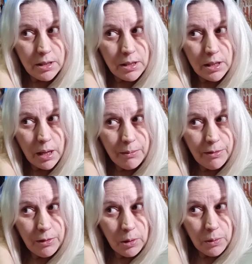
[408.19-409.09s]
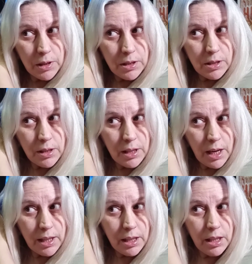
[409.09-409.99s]
to come forward so that I
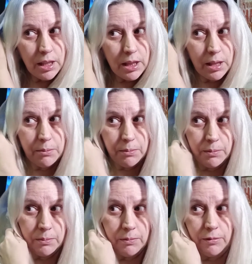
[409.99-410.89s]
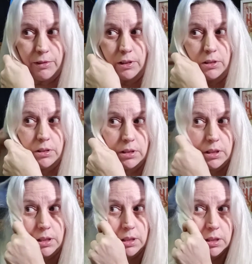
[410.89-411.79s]
can get them first.